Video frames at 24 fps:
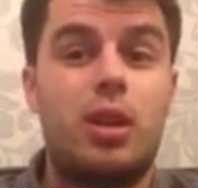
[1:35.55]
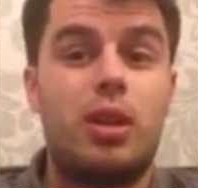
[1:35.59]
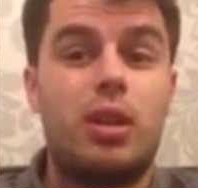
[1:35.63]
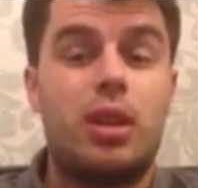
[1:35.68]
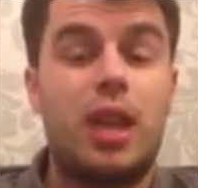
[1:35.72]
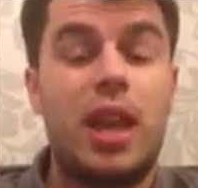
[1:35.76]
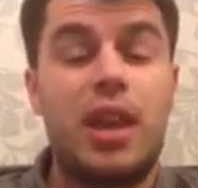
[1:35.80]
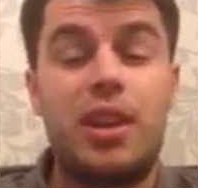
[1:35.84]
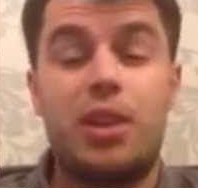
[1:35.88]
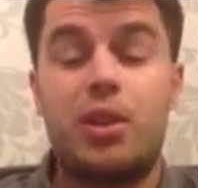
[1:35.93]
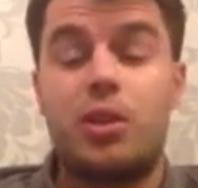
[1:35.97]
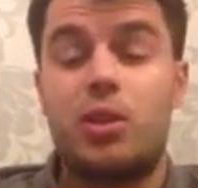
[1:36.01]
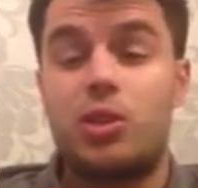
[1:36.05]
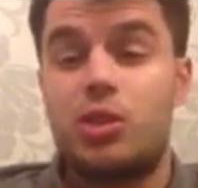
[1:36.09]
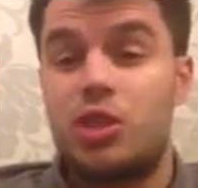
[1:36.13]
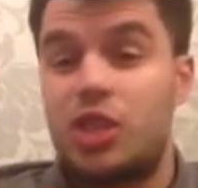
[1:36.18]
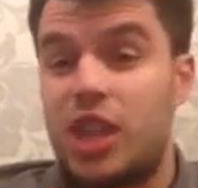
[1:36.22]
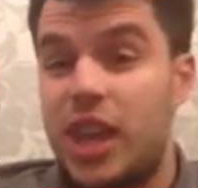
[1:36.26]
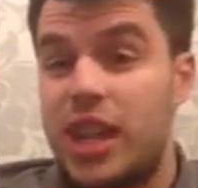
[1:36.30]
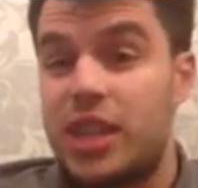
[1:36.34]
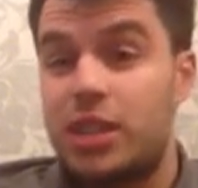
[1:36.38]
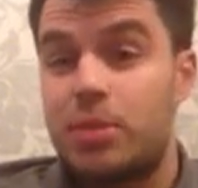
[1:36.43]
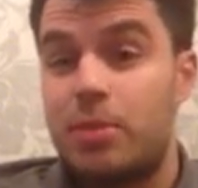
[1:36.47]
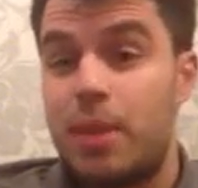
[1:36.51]
technical
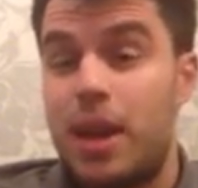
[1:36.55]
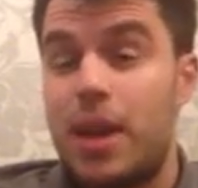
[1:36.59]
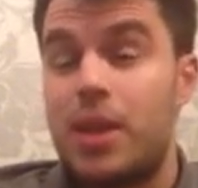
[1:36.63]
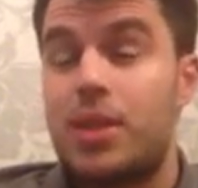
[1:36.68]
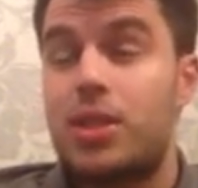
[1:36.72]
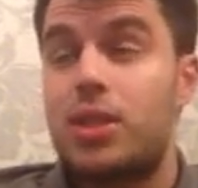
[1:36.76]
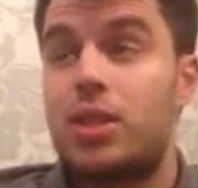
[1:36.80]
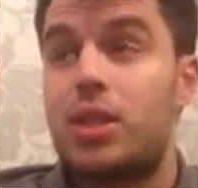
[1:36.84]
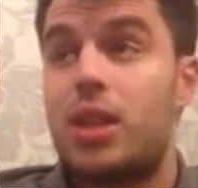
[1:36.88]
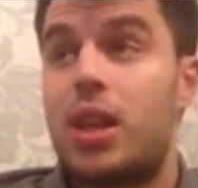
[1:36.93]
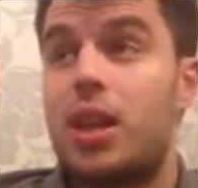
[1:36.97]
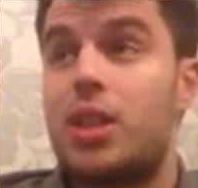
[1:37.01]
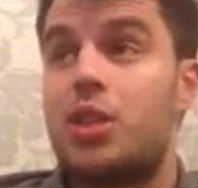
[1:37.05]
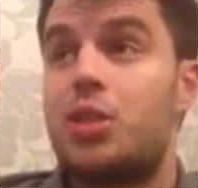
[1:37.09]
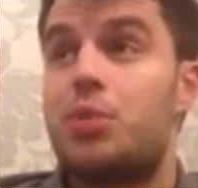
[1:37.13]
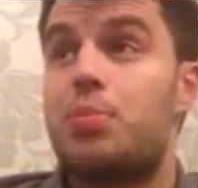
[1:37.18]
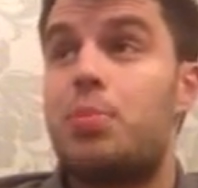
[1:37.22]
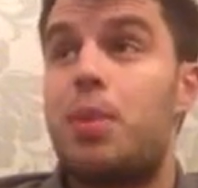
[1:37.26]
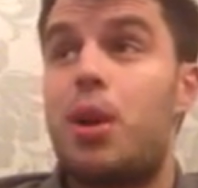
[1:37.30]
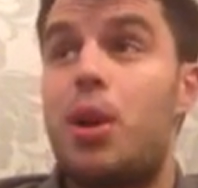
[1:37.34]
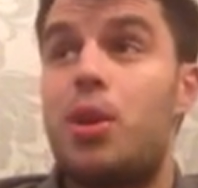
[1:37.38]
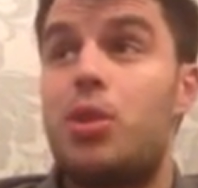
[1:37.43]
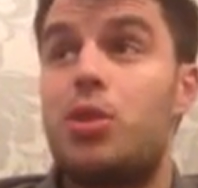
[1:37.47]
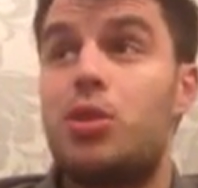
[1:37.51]
chess match as
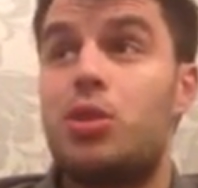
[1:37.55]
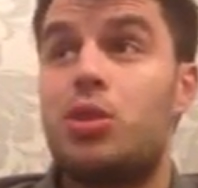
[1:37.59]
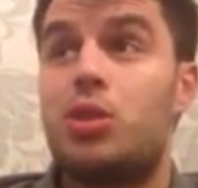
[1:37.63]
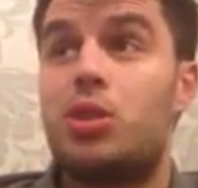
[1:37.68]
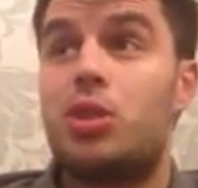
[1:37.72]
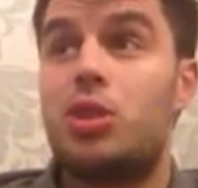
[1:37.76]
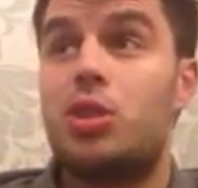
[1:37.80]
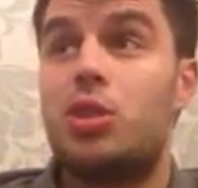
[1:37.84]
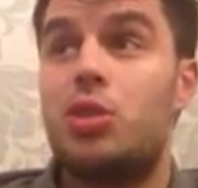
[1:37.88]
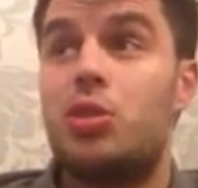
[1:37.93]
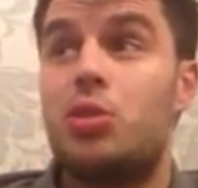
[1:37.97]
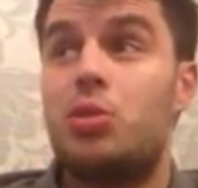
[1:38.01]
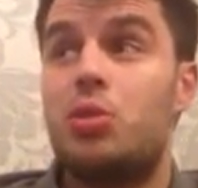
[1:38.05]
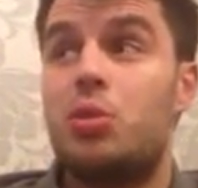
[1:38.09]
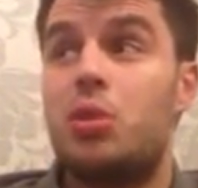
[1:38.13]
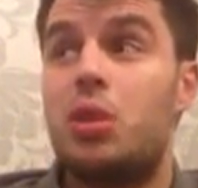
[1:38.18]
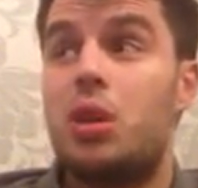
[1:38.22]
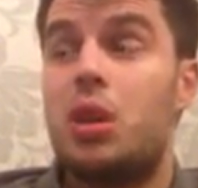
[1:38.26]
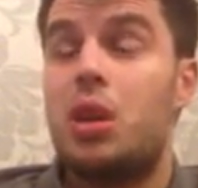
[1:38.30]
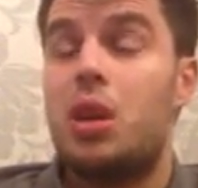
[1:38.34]
opposed to